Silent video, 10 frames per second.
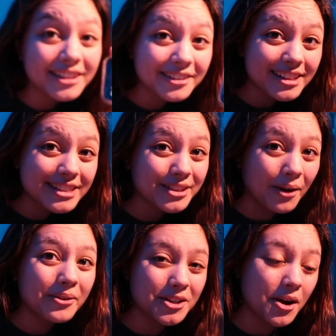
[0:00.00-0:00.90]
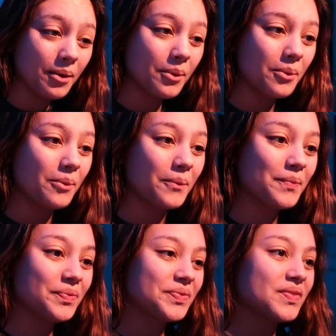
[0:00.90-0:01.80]
literally don't know.
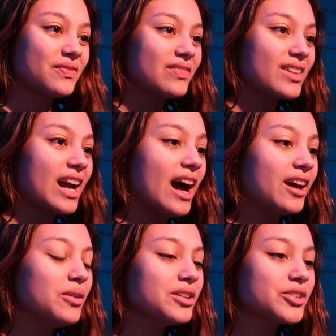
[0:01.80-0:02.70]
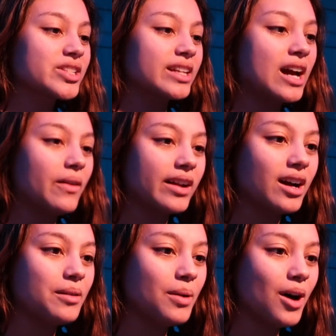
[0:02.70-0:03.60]
I don't understand how I got